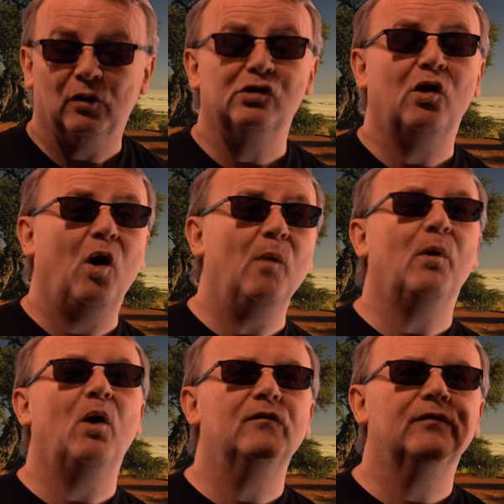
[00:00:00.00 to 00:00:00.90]
On top
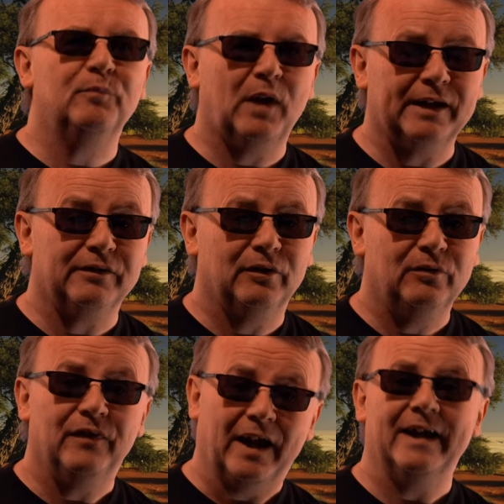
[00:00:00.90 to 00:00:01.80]
of the plateau
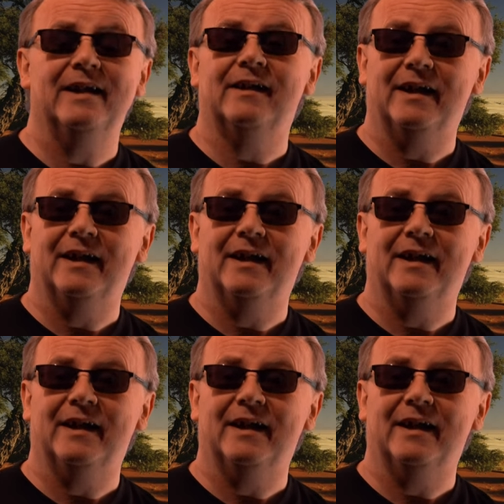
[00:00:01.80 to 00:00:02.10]
there is